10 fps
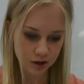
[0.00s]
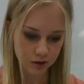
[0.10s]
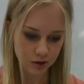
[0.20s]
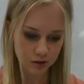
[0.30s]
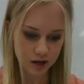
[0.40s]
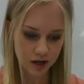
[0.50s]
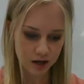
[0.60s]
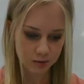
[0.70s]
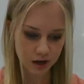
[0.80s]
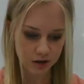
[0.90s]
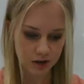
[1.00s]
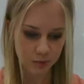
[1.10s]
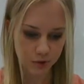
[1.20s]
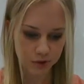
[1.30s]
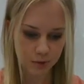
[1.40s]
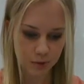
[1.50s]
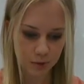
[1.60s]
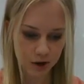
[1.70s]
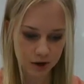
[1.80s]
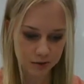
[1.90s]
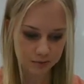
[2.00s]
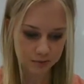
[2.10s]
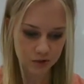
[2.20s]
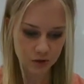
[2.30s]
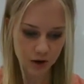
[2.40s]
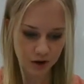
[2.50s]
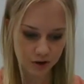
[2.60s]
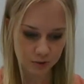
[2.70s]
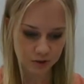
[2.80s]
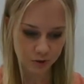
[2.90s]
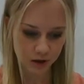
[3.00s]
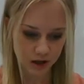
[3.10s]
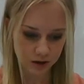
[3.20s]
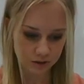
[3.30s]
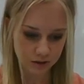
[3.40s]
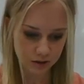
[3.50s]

Laura and Mary pulled them apart to hear them squeak.